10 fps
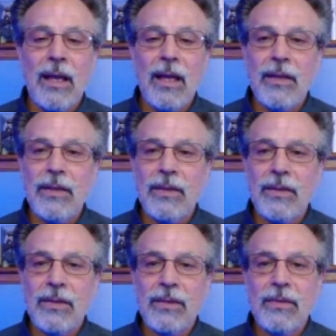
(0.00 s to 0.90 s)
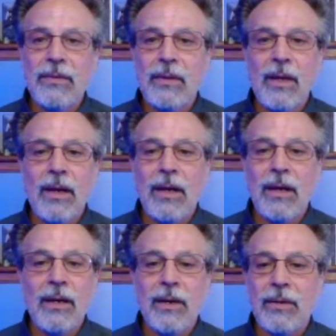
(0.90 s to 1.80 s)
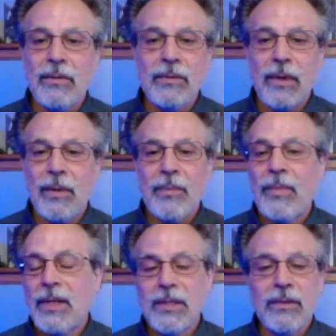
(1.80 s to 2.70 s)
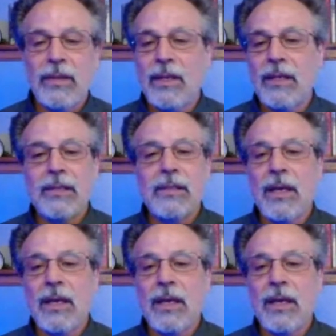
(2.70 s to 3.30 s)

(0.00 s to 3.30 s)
is are a bunch of links,